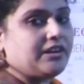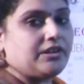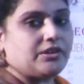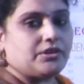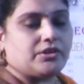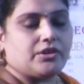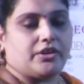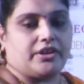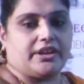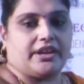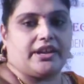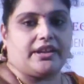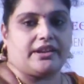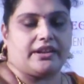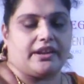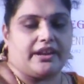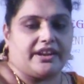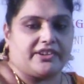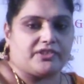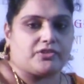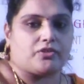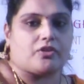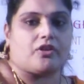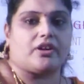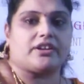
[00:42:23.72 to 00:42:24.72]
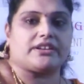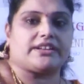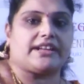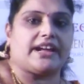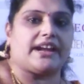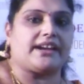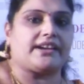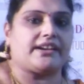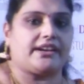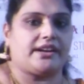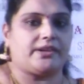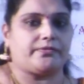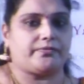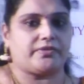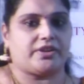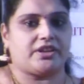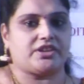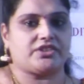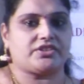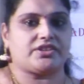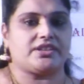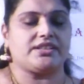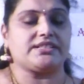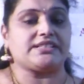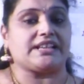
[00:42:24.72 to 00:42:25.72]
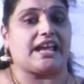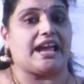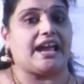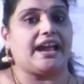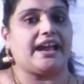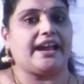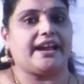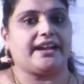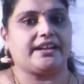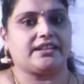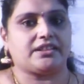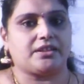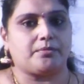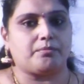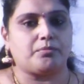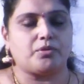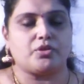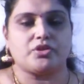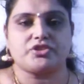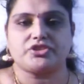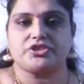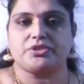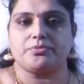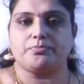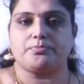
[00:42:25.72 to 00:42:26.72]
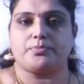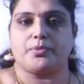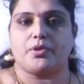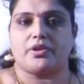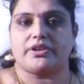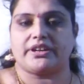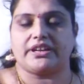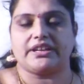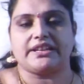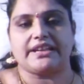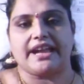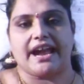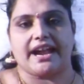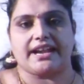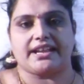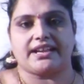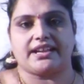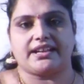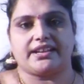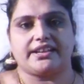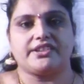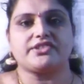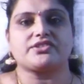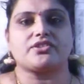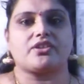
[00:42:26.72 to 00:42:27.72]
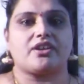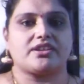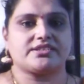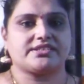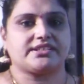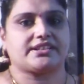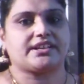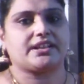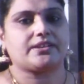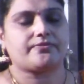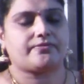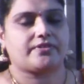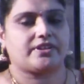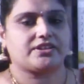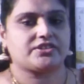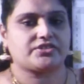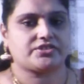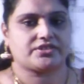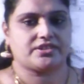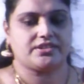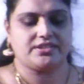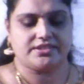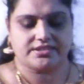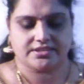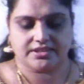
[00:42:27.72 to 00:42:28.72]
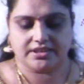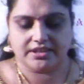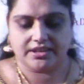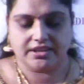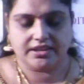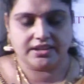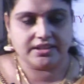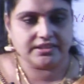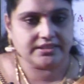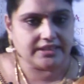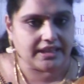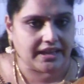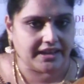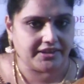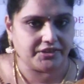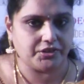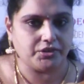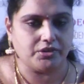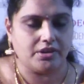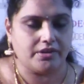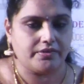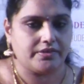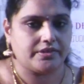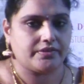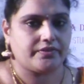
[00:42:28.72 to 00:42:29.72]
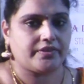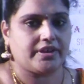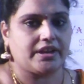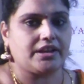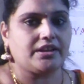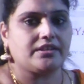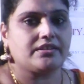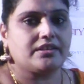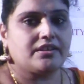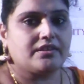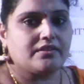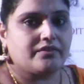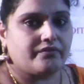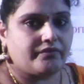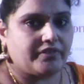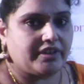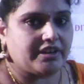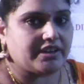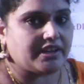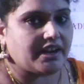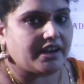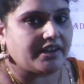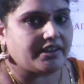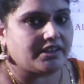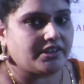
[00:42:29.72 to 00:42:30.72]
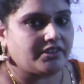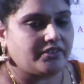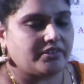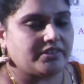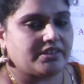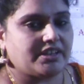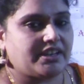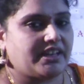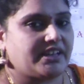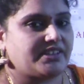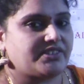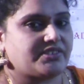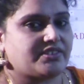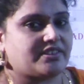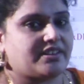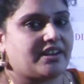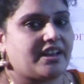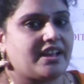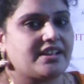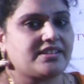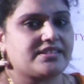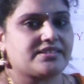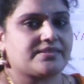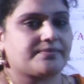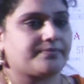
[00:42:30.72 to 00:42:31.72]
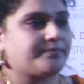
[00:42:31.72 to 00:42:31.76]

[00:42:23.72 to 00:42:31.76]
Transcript: lower and concatenate functions, and the most important category is logical functions. Thank you everyone. We will continue in the next class.